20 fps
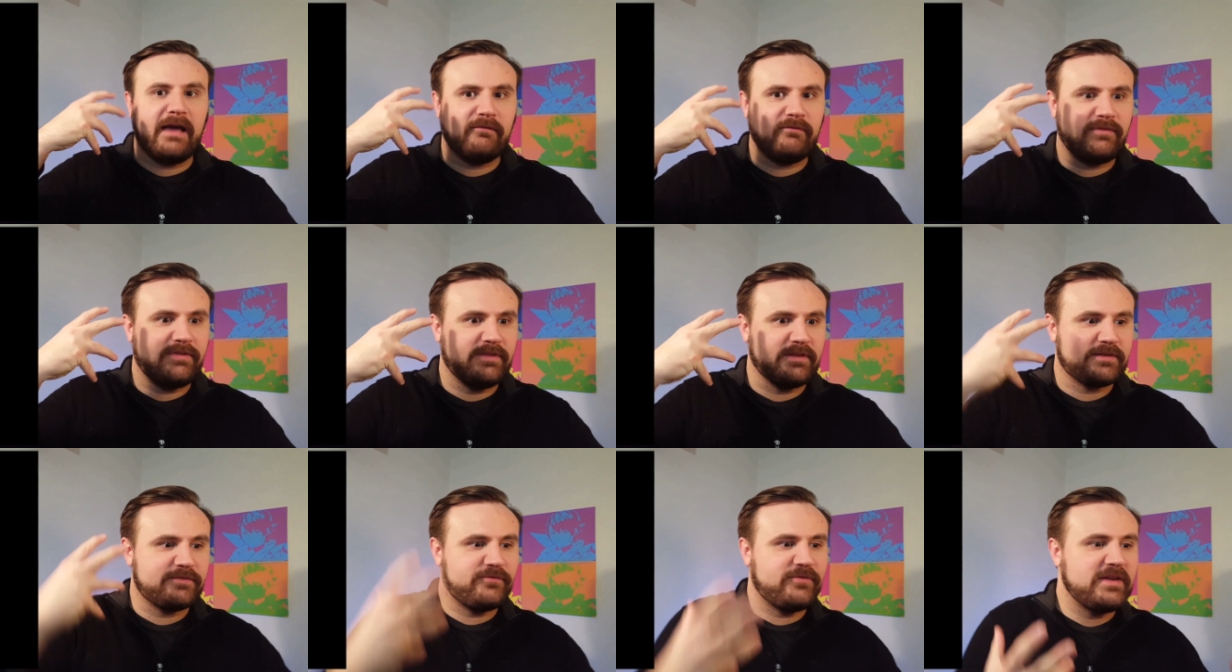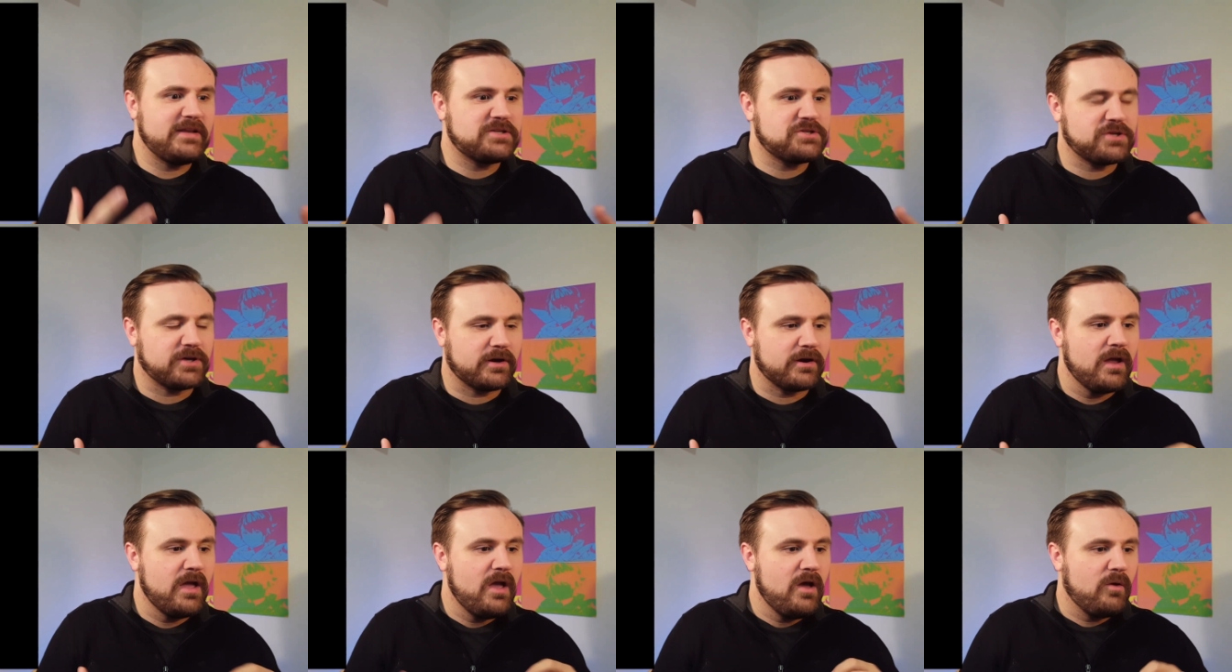to have this
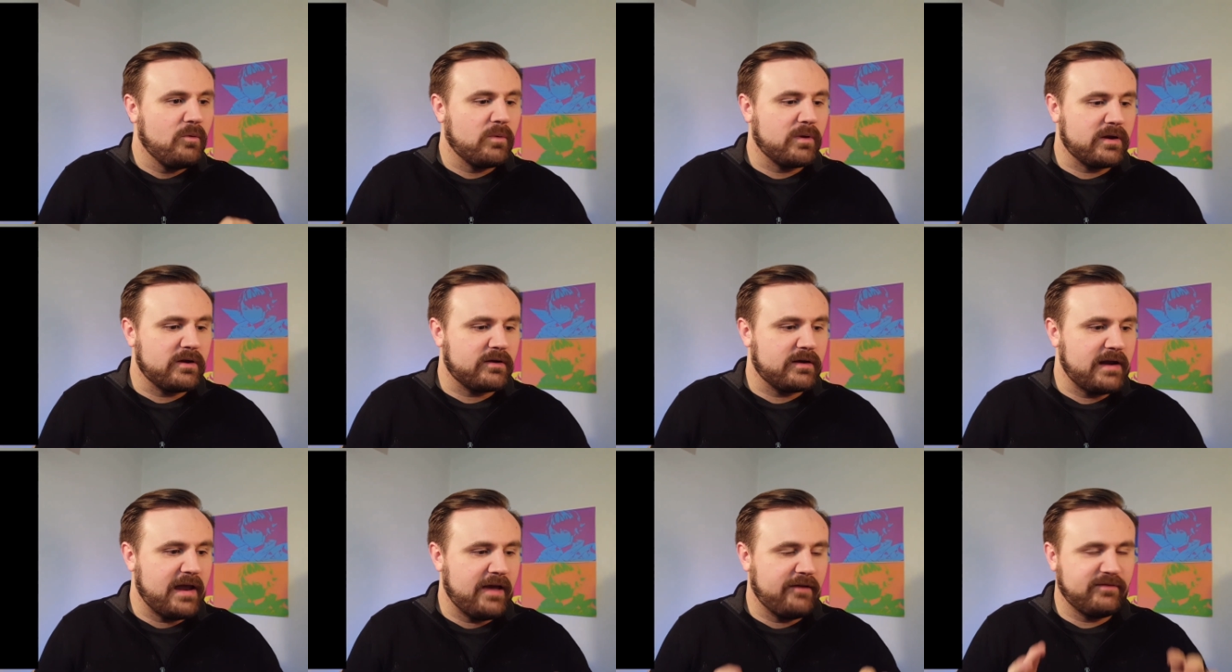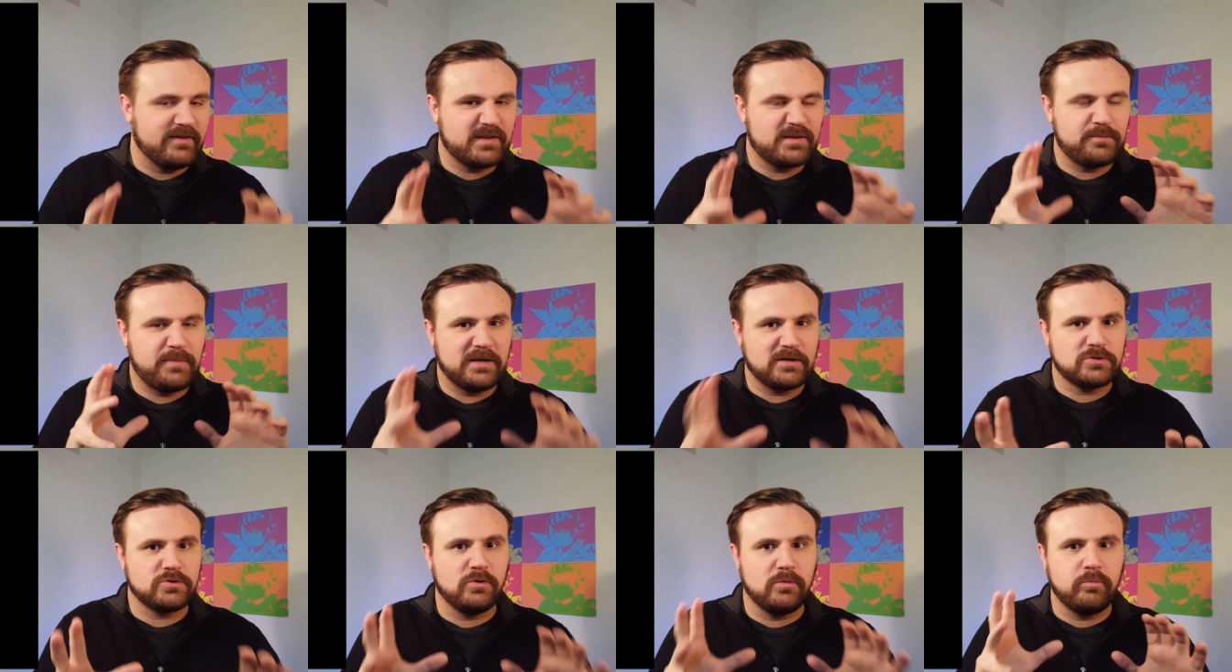feature where you're going to have a
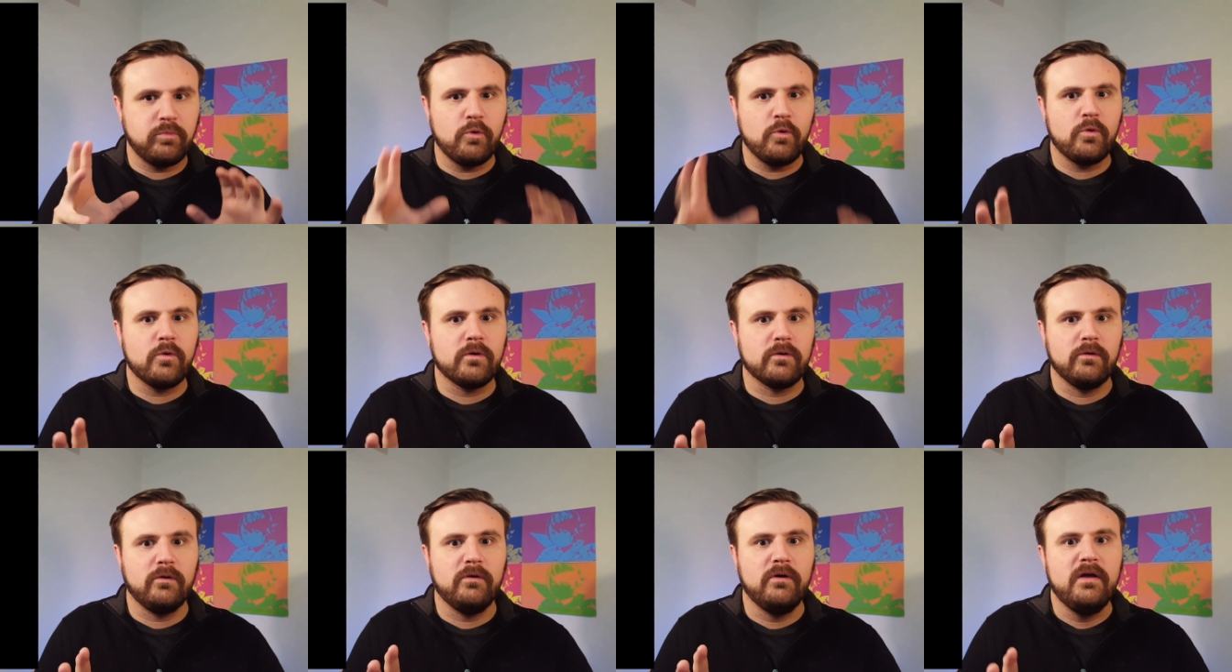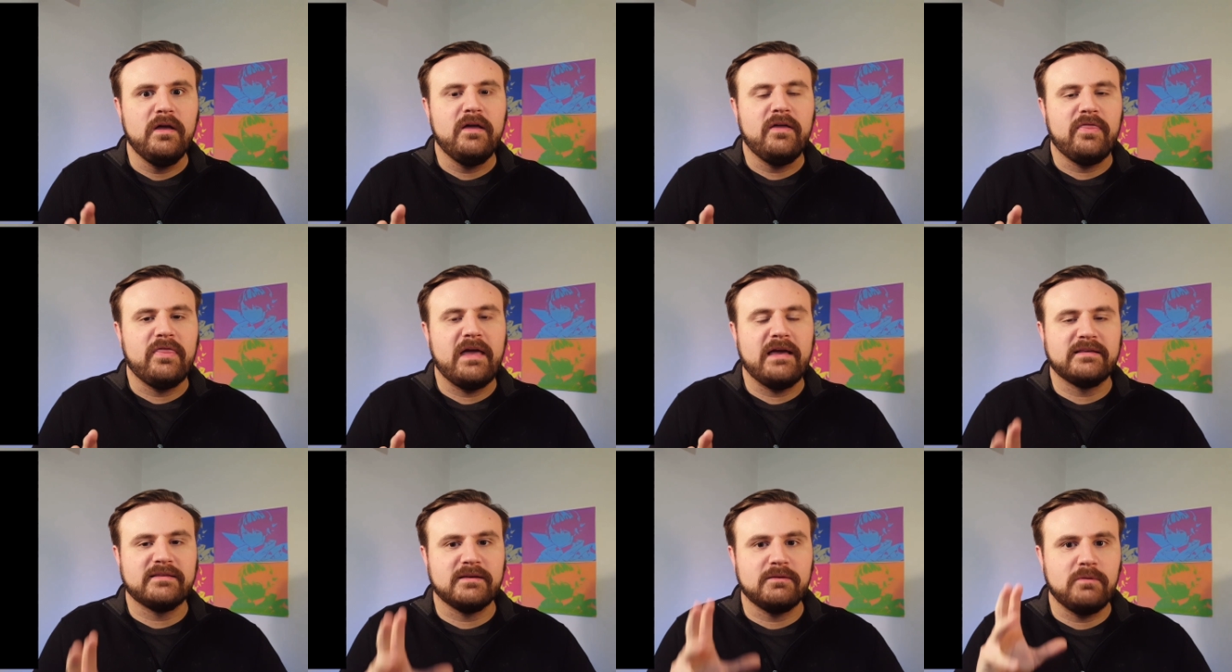special portal
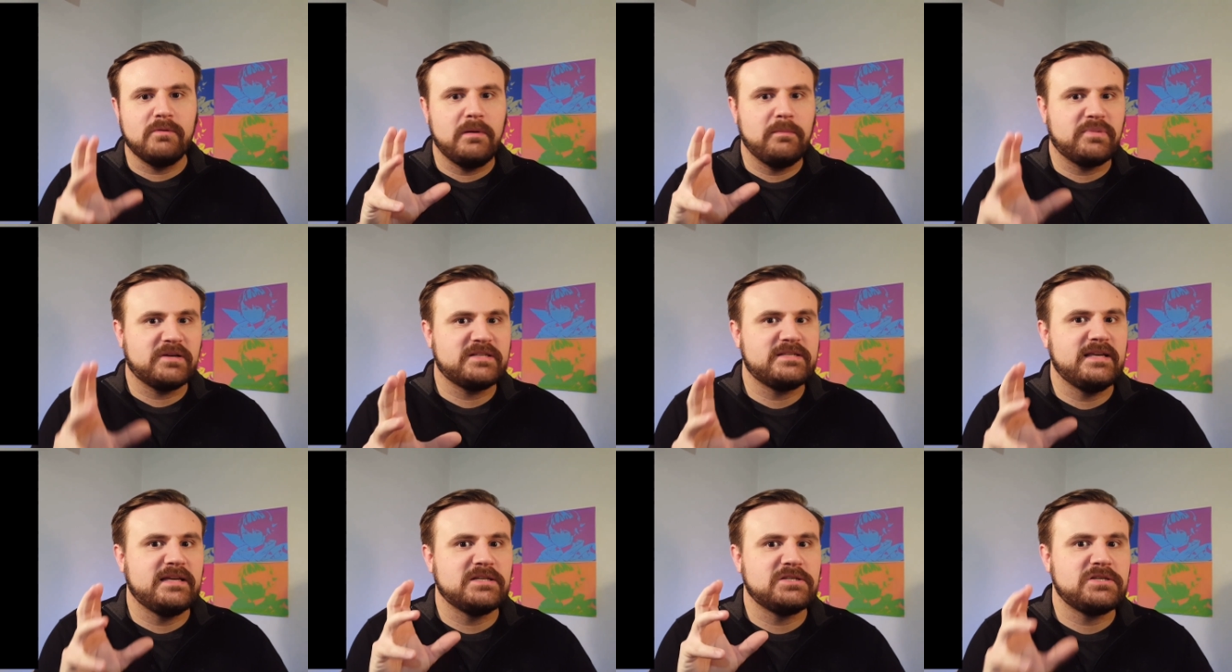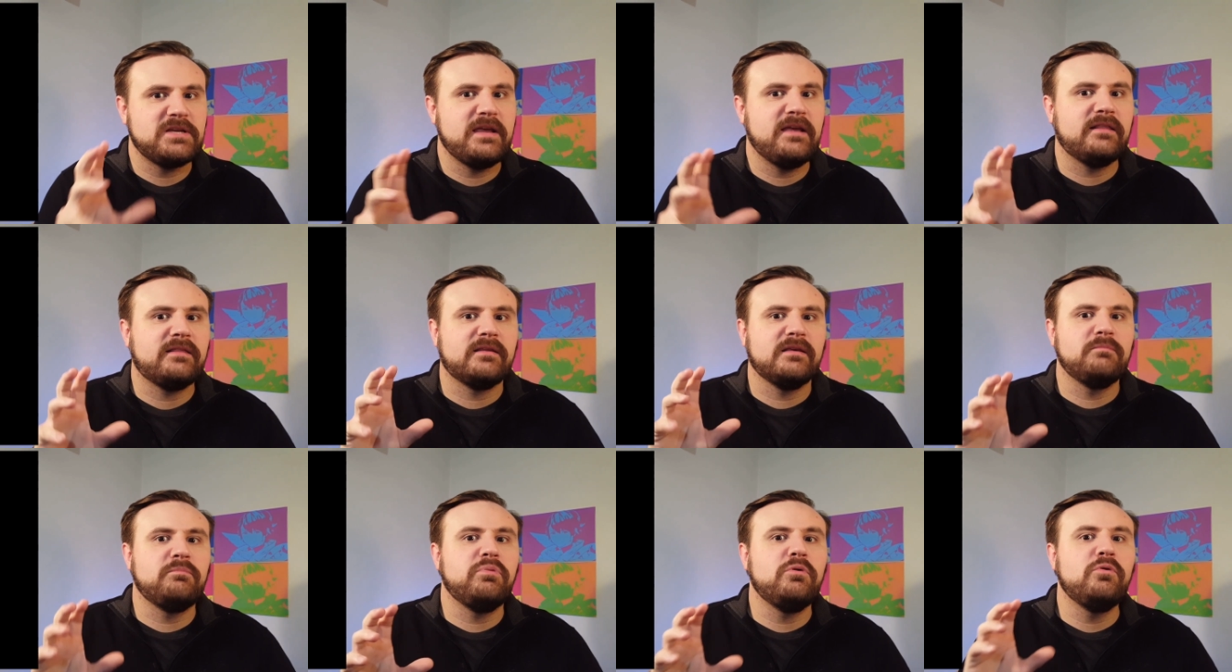that has a 1%
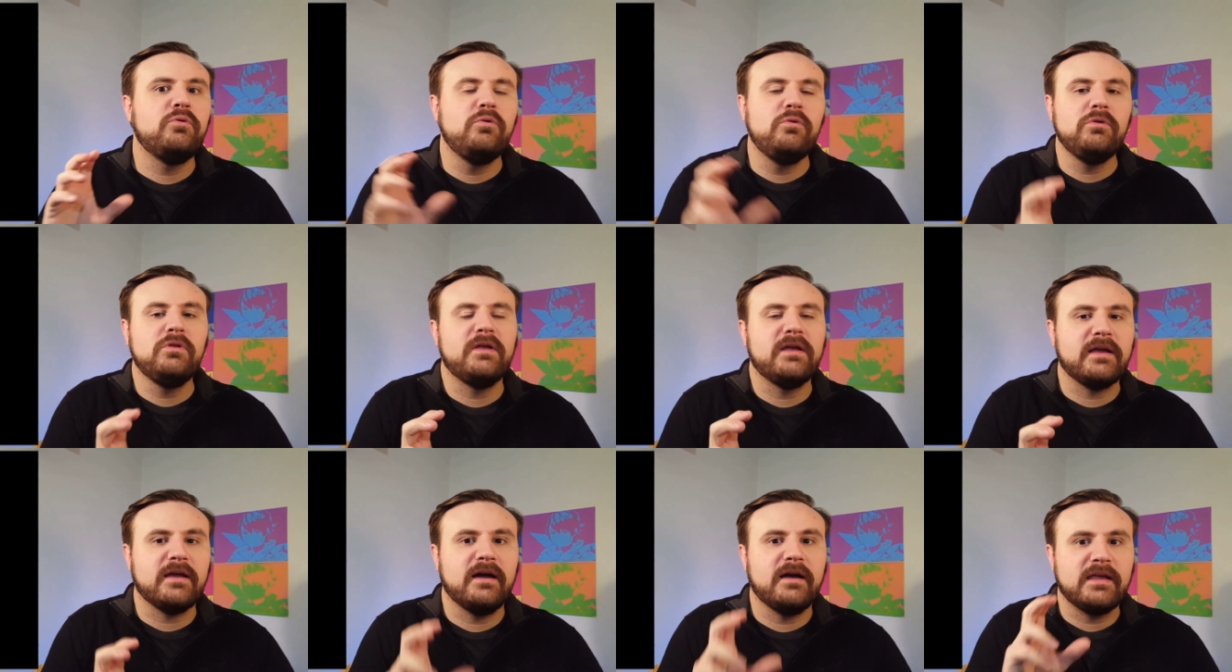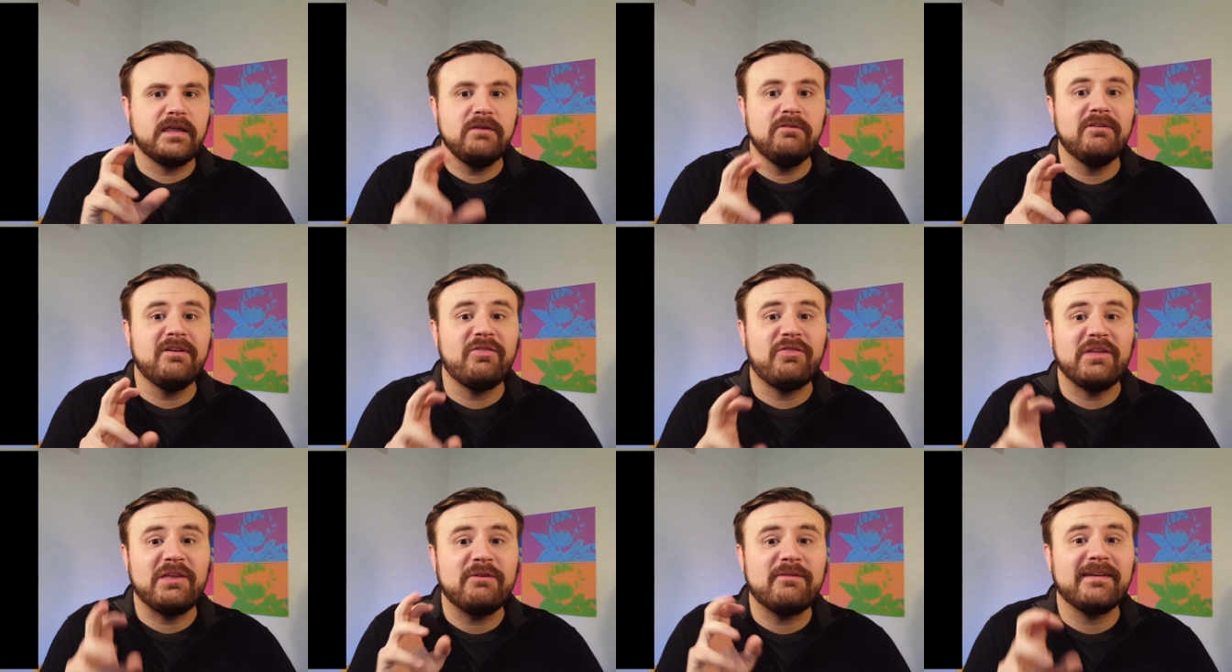chance of pooling a
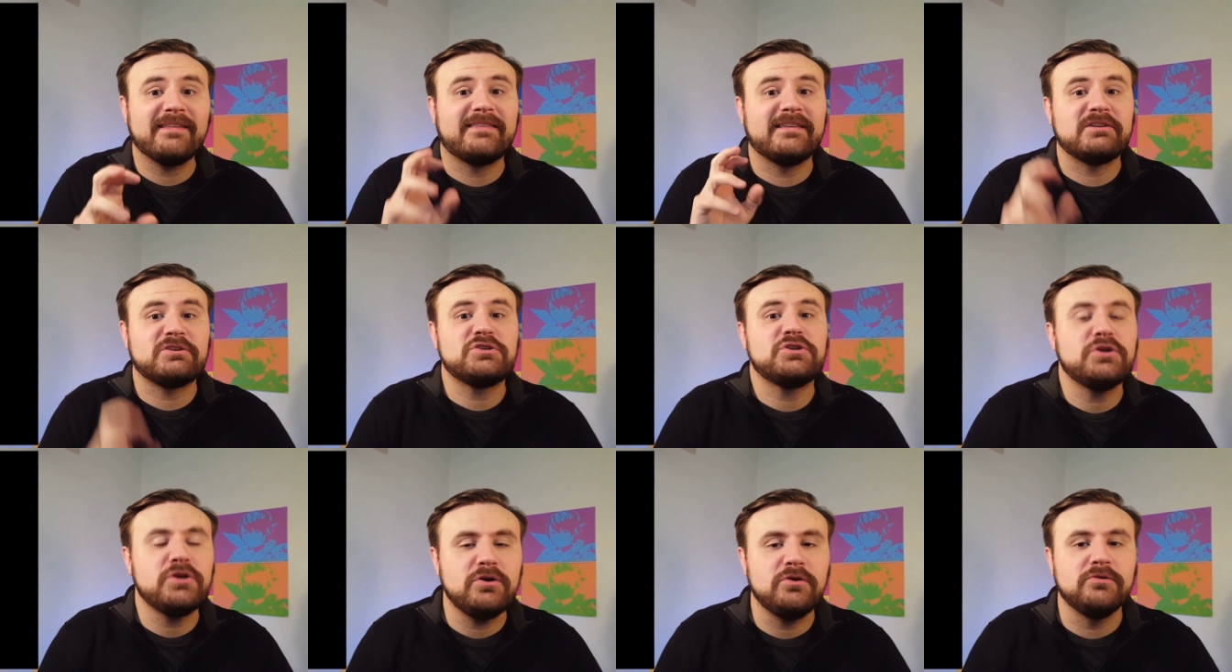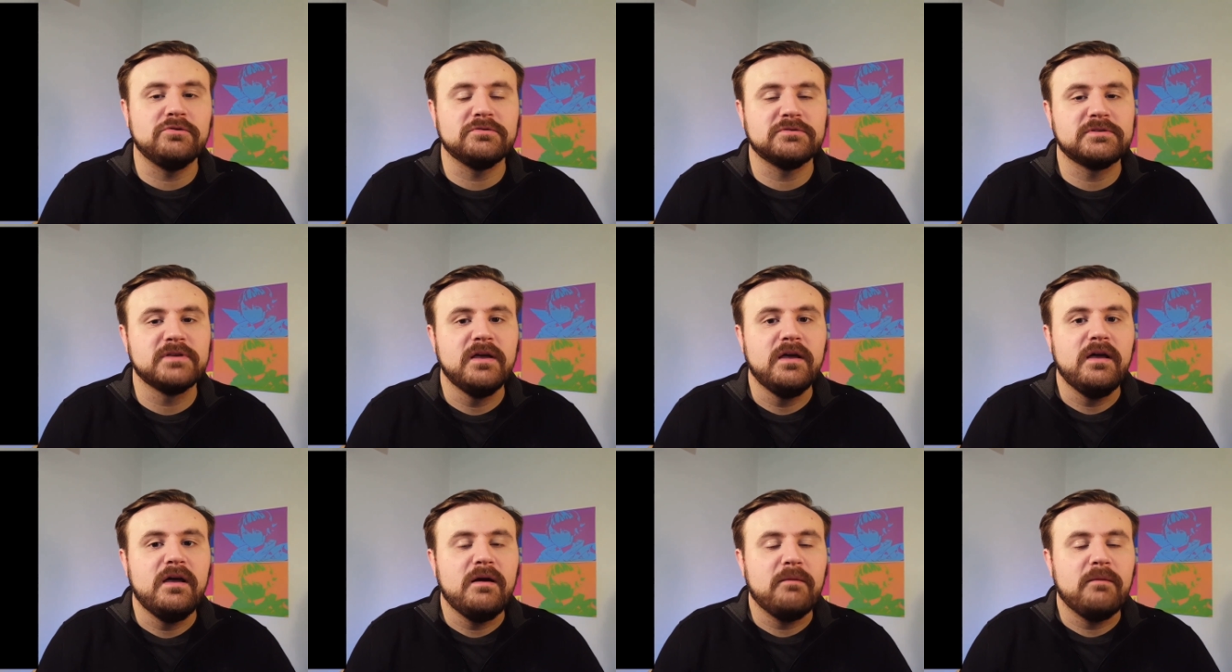unit that you get to choose,